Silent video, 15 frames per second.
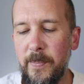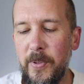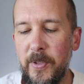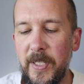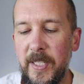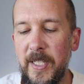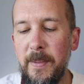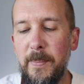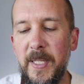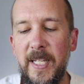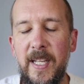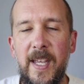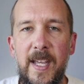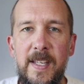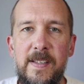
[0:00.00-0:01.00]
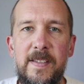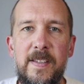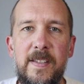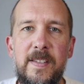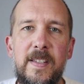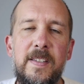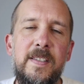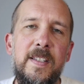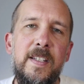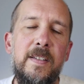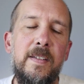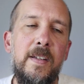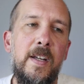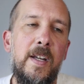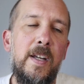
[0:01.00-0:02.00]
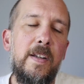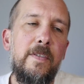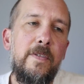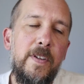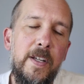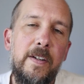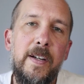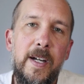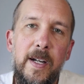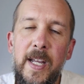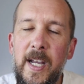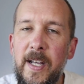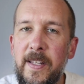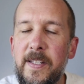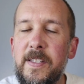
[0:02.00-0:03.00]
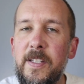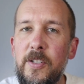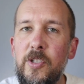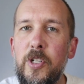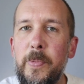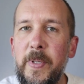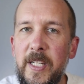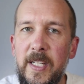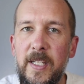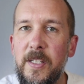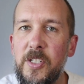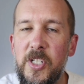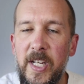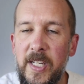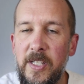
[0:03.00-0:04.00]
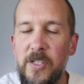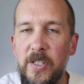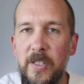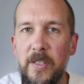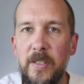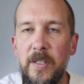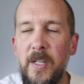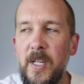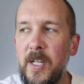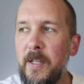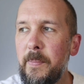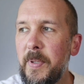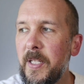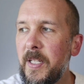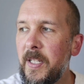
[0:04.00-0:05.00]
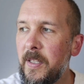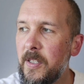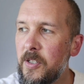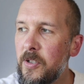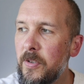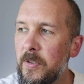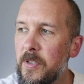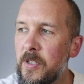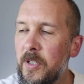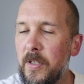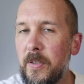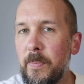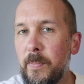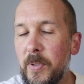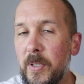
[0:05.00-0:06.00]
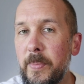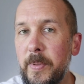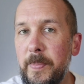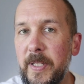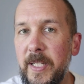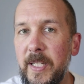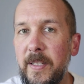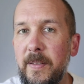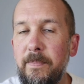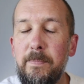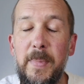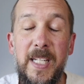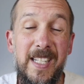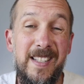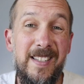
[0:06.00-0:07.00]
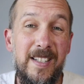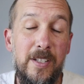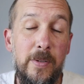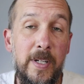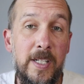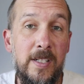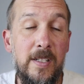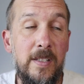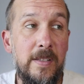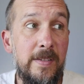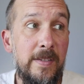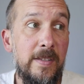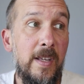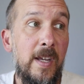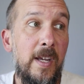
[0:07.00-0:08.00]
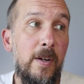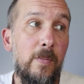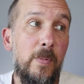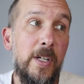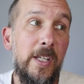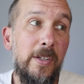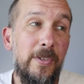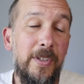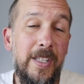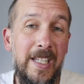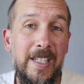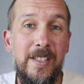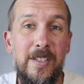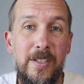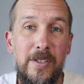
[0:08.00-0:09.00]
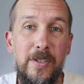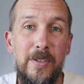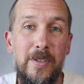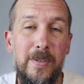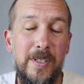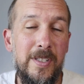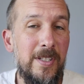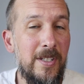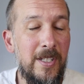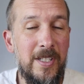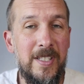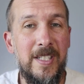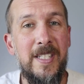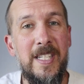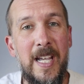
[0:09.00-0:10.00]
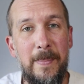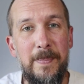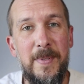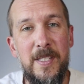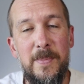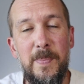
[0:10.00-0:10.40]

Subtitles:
point in many cases is to figure out how that's contributing and change it. But in the short term, probably in many situations, what you'll need to do is to just adapt as